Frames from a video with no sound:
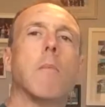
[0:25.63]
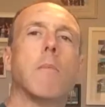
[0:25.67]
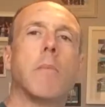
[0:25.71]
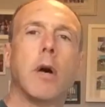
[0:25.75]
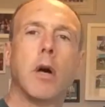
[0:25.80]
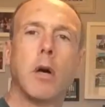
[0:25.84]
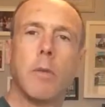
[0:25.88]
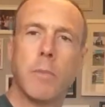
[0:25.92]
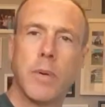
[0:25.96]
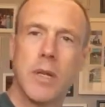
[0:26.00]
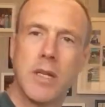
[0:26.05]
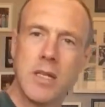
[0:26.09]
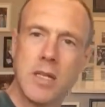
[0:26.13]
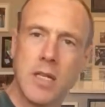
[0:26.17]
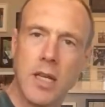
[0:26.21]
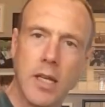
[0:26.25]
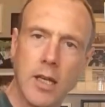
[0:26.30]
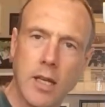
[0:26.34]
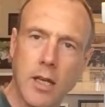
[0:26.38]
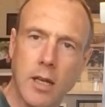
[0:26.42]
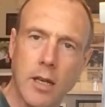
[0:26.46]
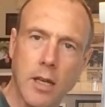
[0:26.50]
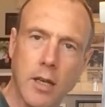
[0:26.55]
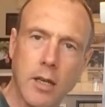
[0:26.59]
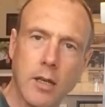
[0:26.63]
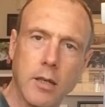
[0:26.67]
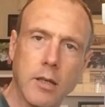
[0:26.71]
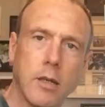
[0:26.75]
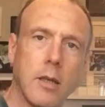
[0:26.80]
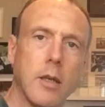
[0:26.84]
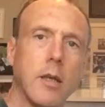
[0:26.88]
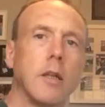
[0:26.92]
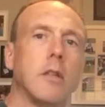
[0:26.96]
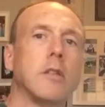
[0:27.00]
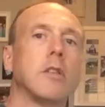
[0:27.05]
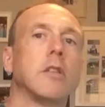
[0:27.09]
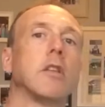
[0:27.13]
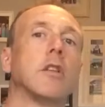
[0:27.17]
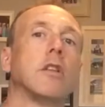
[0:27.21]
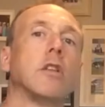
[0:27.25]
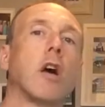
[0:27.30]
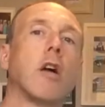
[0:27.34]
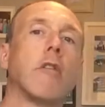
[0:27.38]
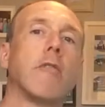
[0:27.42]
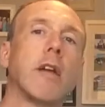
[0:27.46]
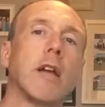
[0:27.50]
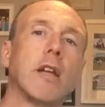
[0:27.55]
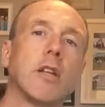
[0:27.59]
perpendicular to the
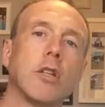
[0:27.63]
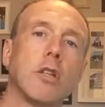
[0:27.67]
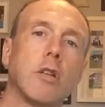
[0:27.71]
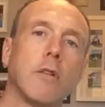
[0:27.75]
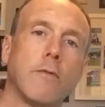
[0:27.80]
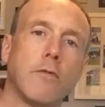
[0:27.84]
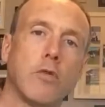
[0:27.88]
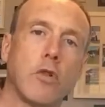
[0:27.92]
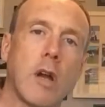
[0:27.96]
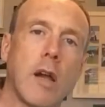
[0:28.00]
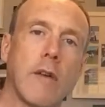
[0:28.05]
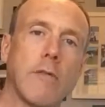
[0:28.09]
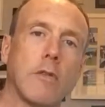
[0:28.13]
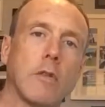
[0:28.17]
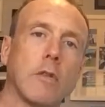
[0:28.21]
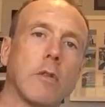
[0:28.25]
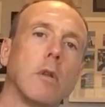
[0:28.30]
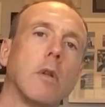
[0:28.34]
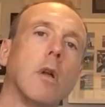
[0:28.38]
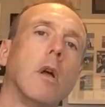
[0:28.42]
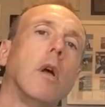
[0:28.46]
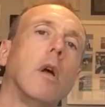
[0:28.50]
direction of travel